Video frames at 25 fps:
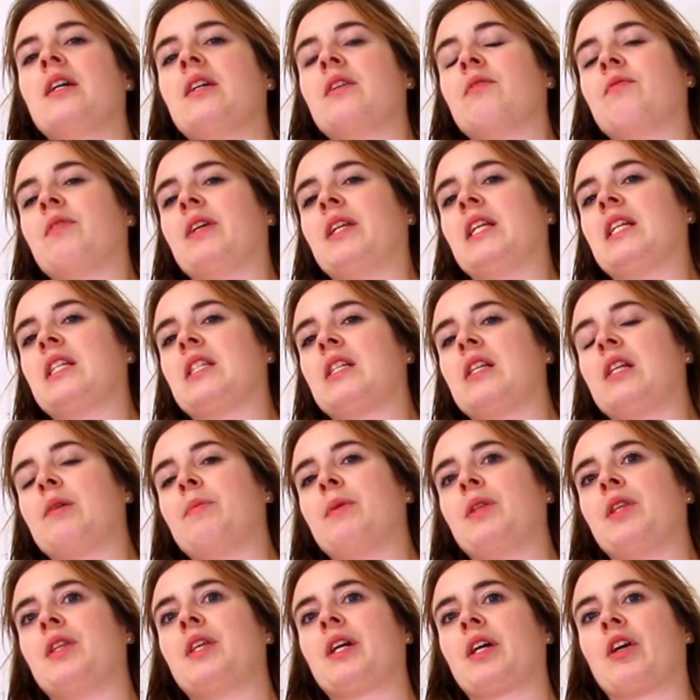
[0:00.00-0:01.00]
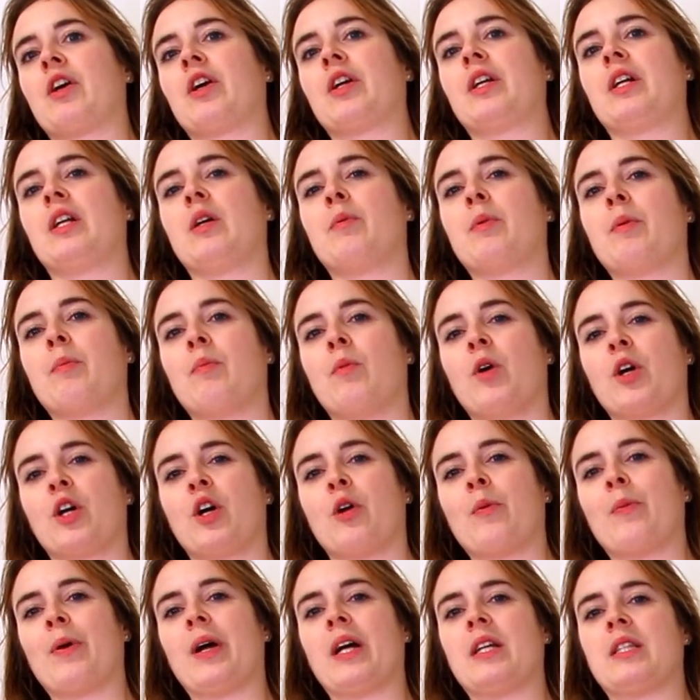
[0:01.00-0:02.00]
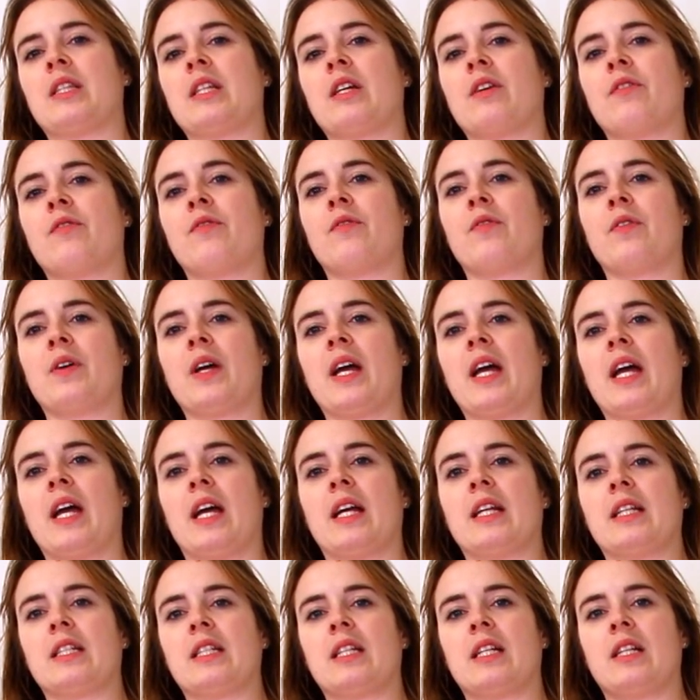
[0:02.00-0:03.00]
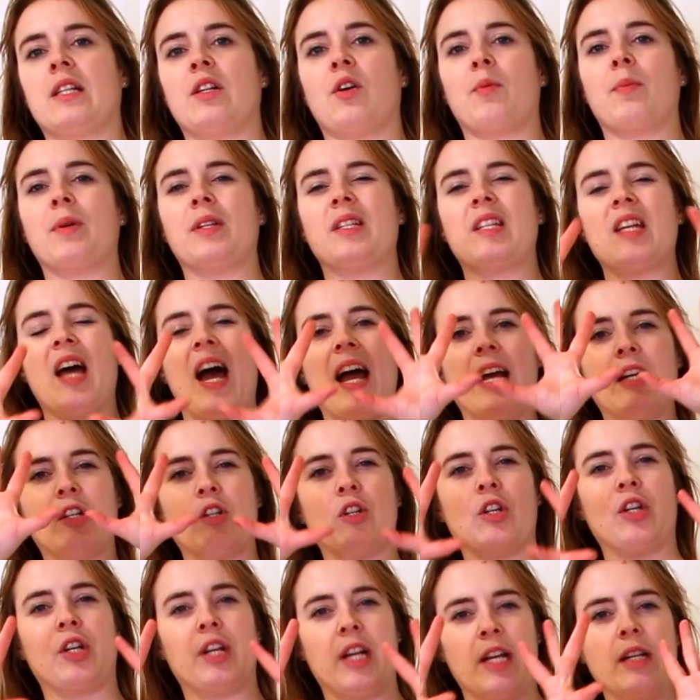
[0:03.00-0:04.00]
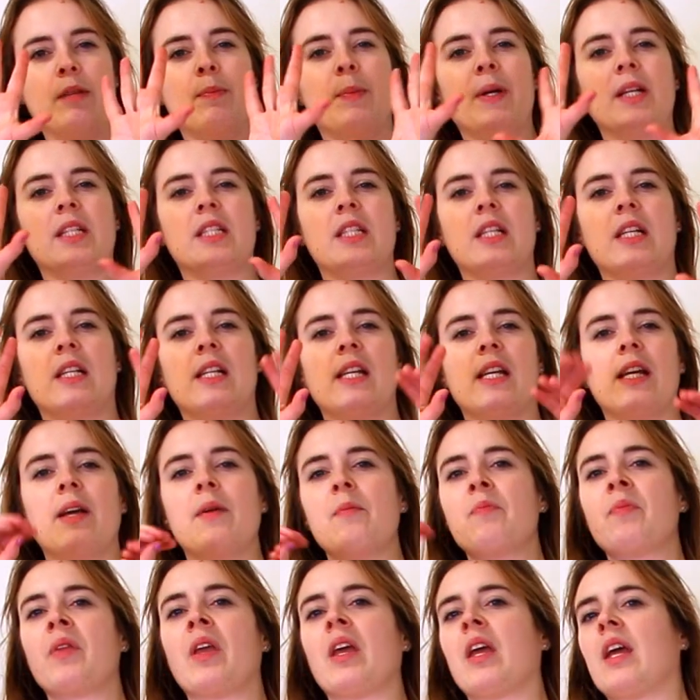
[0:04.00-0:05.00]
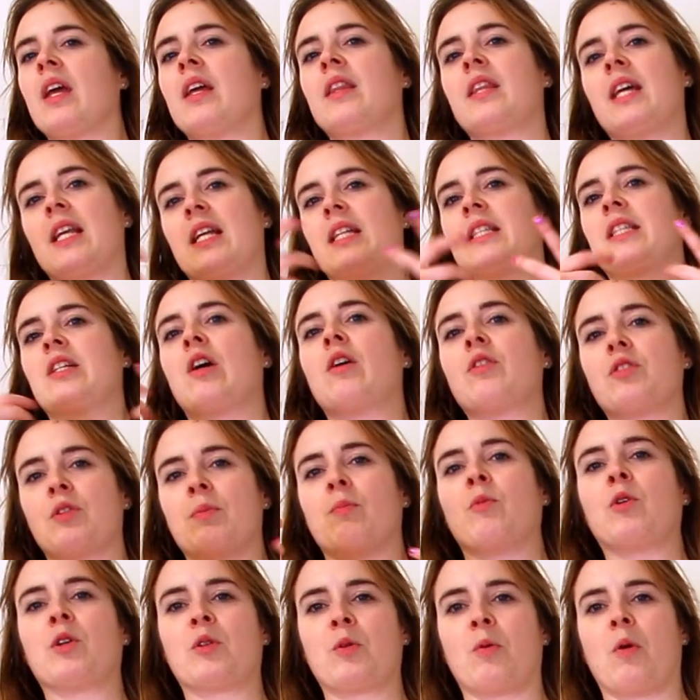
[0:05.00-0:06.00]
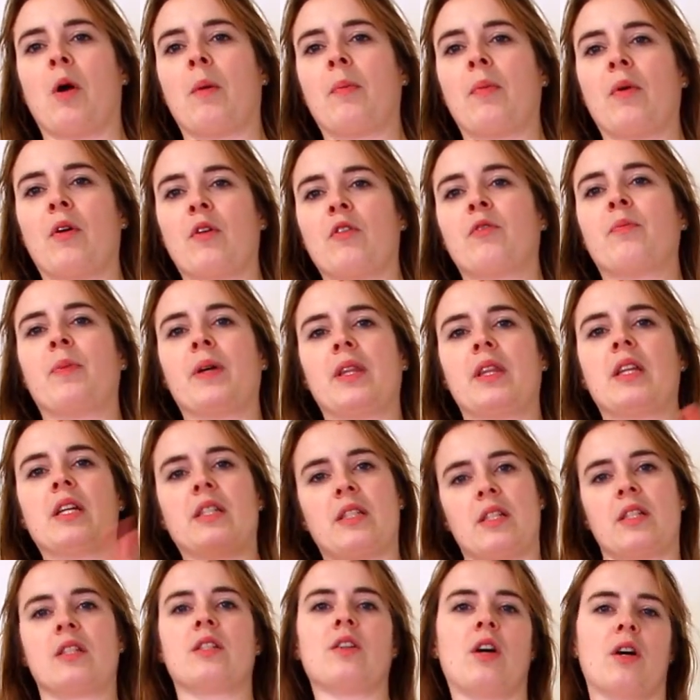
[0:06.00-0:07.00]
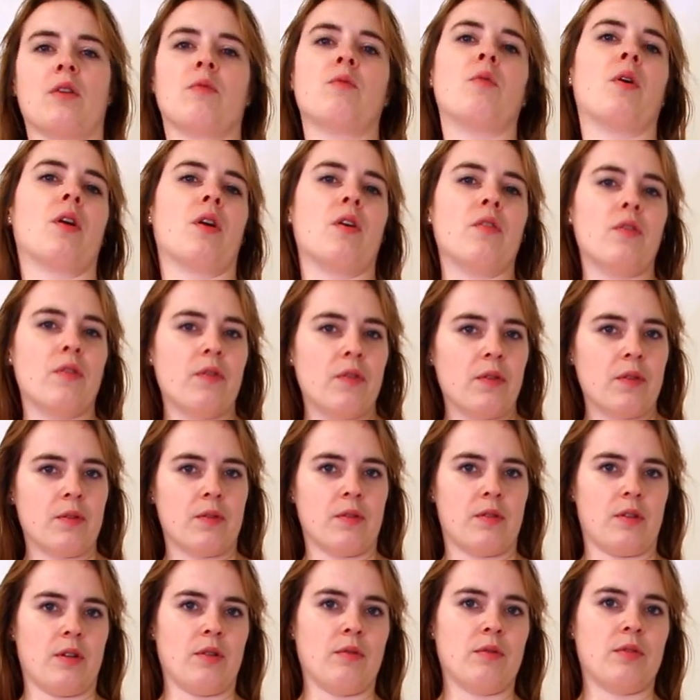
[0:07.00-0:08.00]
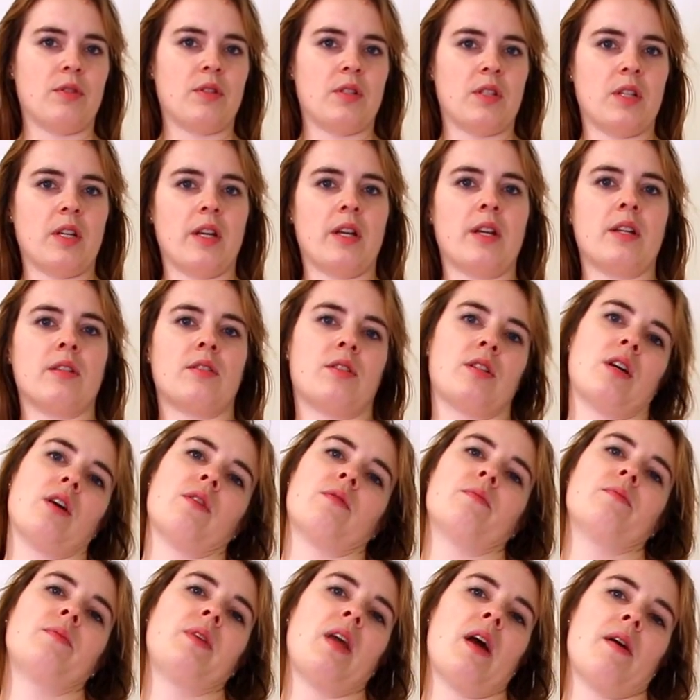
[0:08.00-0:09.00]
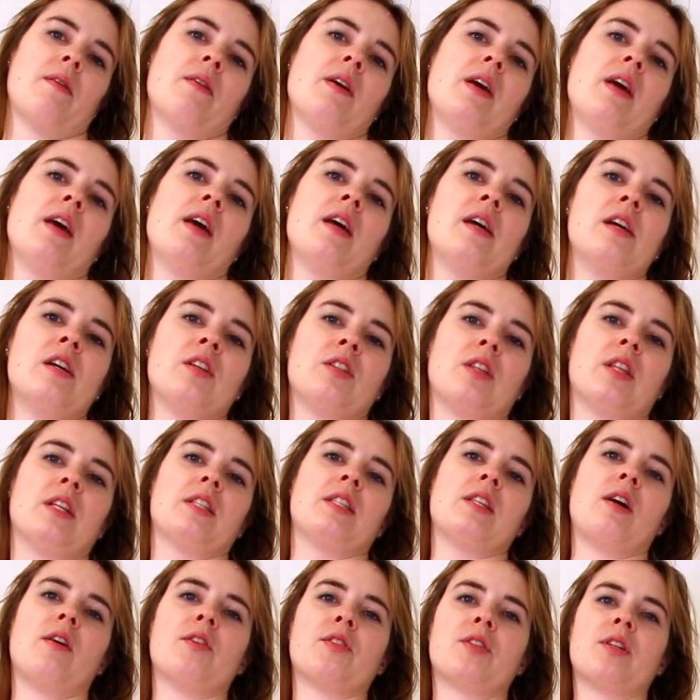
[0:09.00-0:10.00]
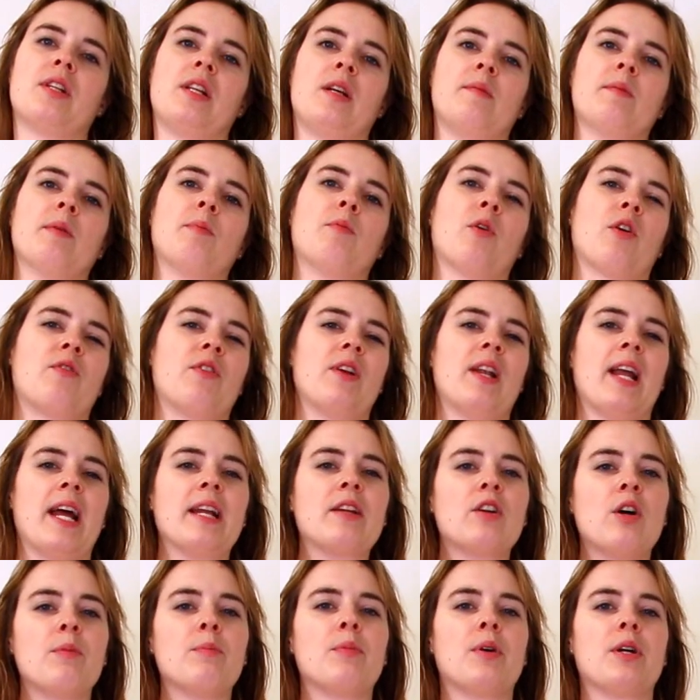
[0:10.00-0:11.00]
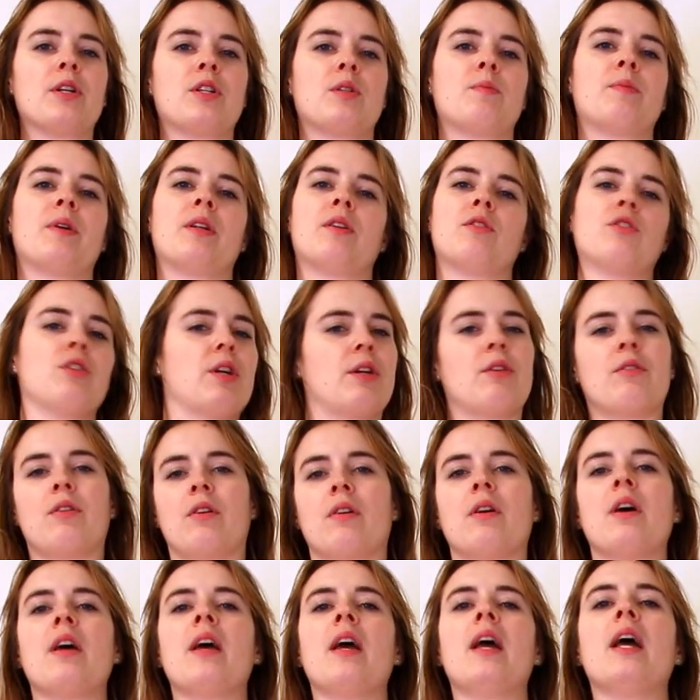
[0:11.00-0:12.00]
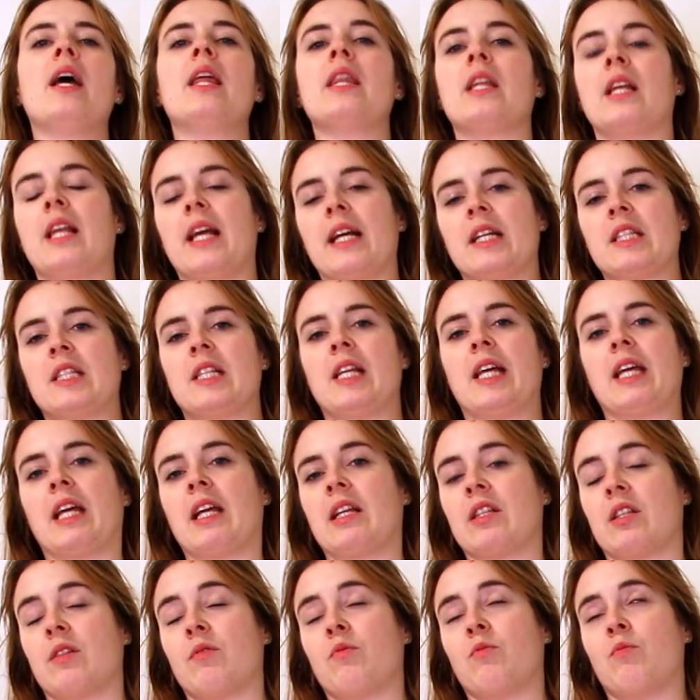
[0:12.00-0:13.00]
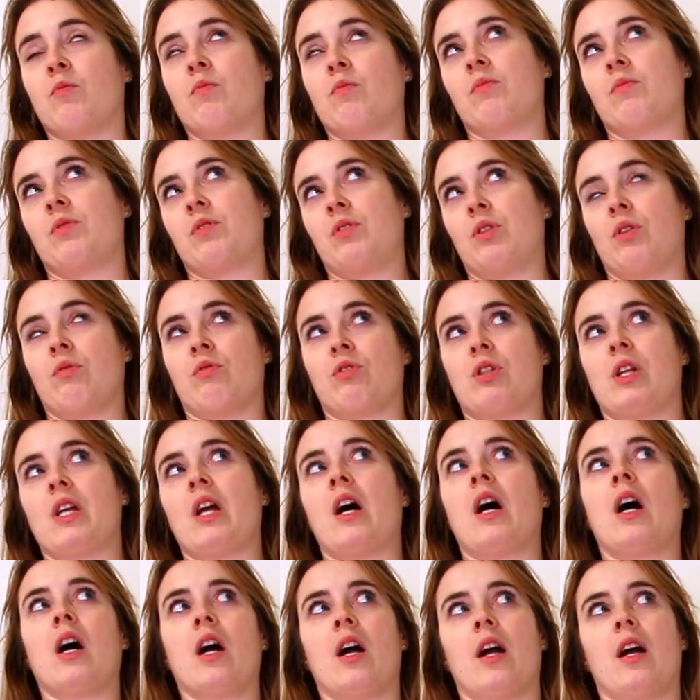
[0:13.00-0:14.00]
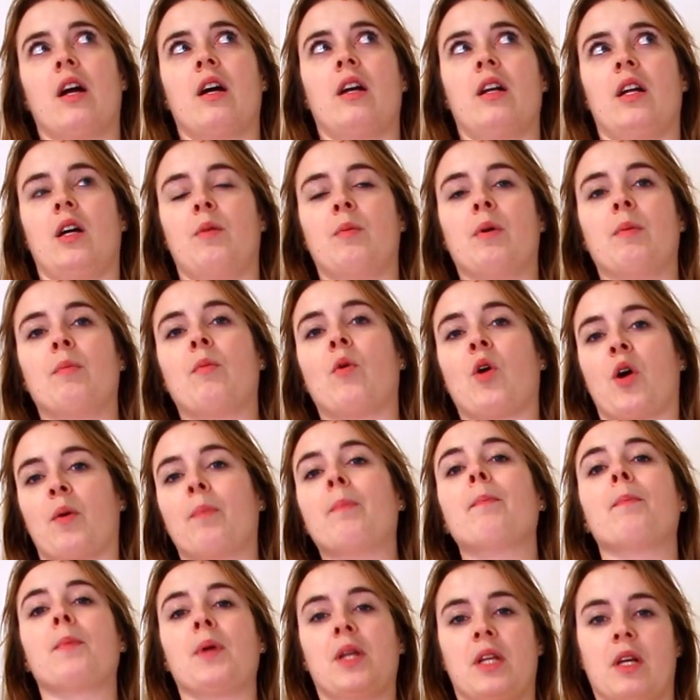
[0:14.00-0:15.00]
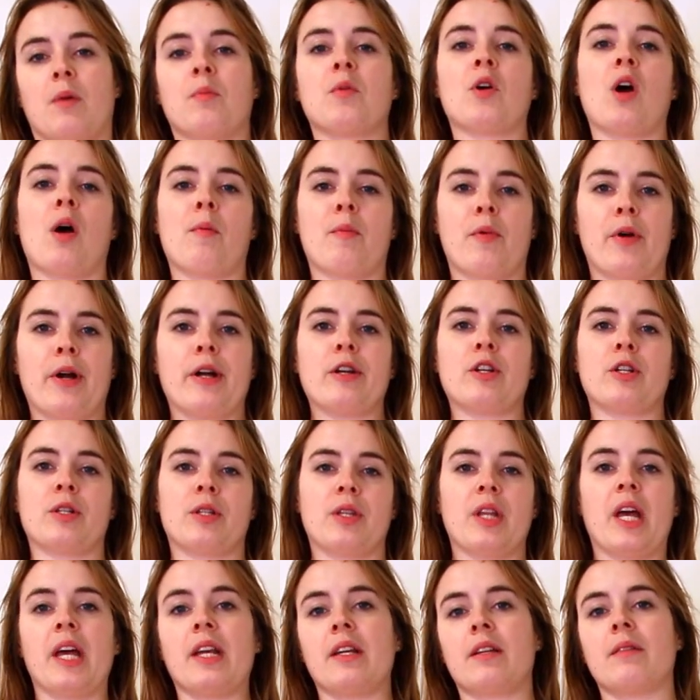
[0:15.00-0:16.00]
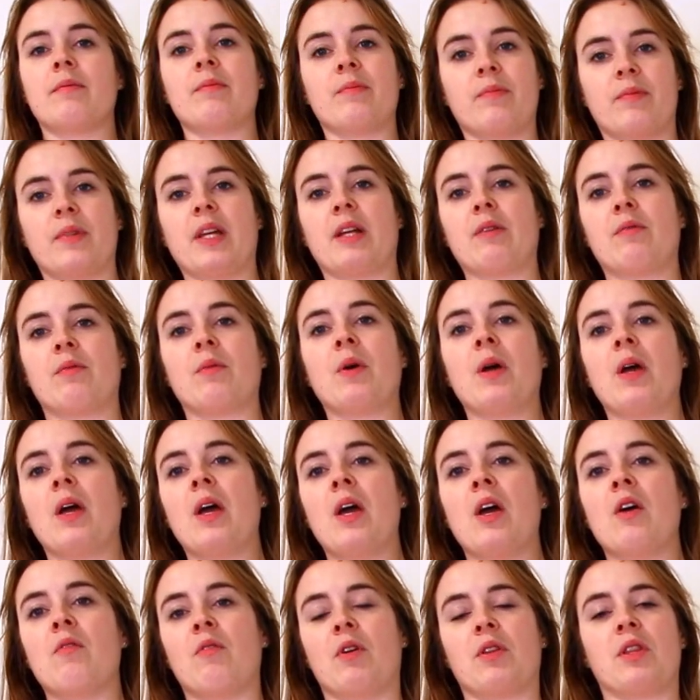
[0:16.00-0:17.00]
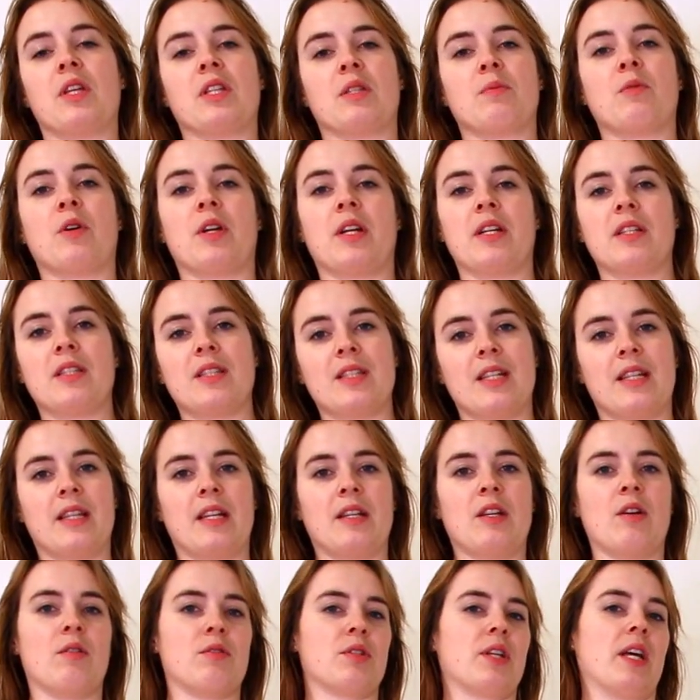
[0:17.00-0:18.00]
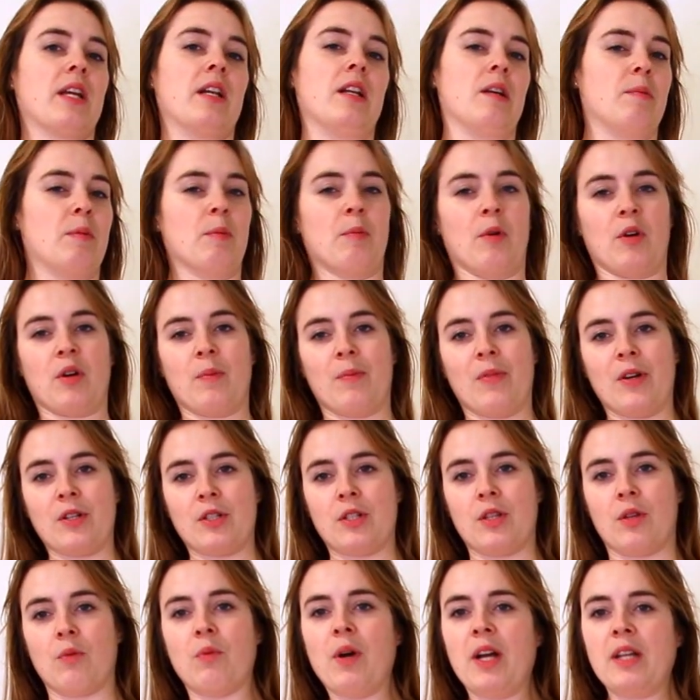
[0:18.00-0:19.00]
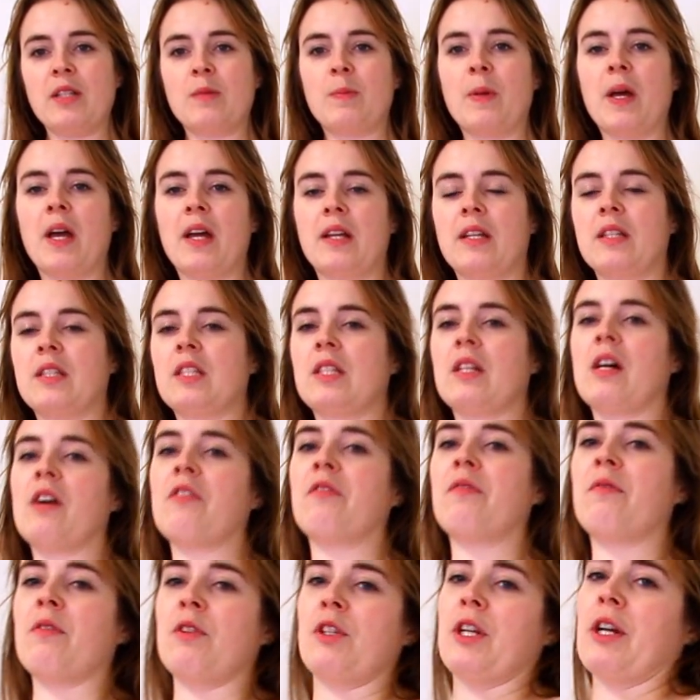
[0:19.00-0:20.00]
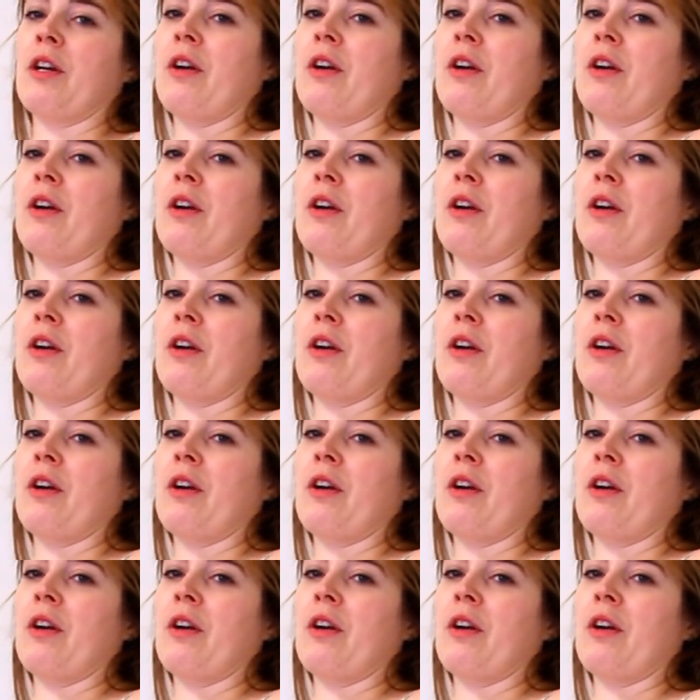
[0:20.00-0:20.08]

when it is a little bit thicker and a little bit more compressive and a little bit tighter knit basically, then it's also more squat proof, but this is not one of those. So yeah, so this is also a little bit more of a light compression, but in general the leggings usually are a little bit more medium compression than what this one is. And then you also get a little bit more compression in the waistband and stuff, which I